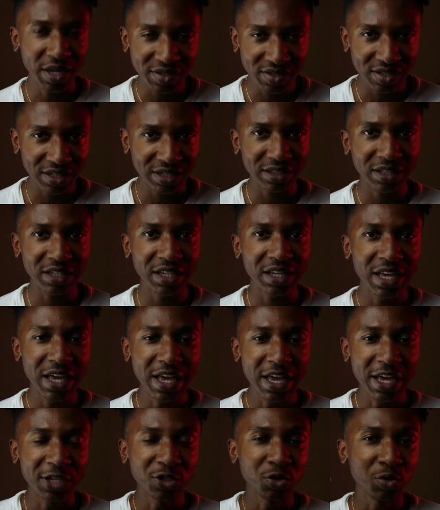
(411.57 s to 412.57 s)
Basically,
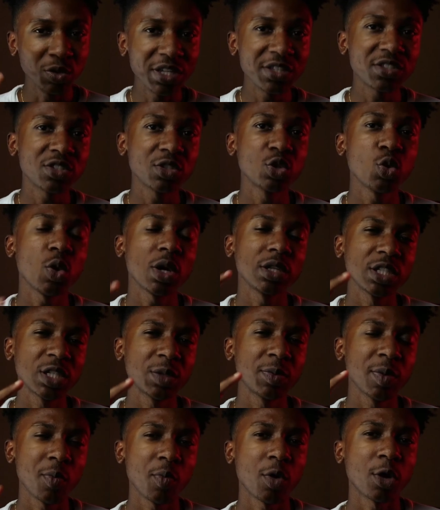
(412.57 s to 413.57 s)
you need to do a
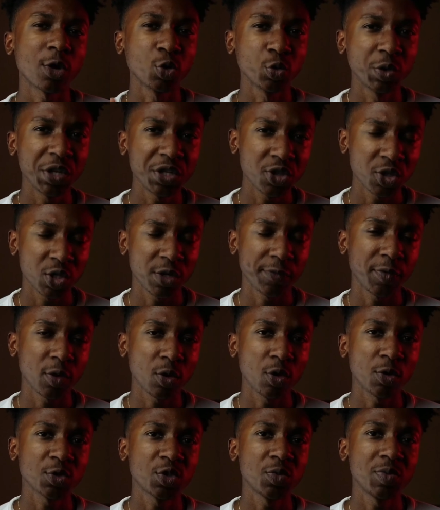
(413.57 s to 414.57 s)
little bit more research if
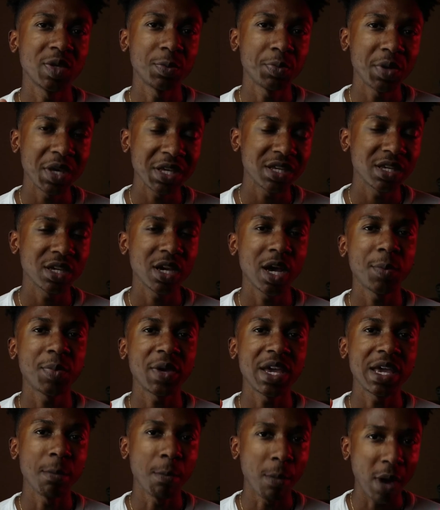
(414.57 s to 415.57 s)
you're going to be picking up
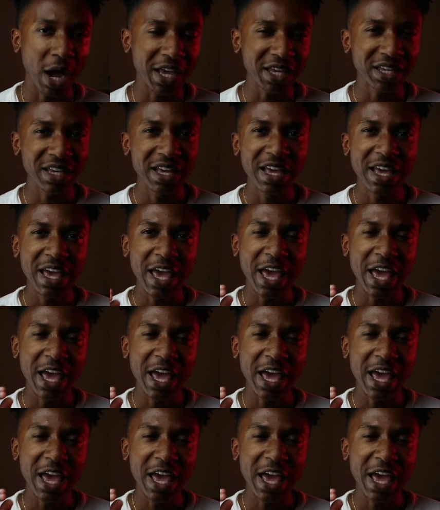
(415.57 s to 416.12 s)
a mic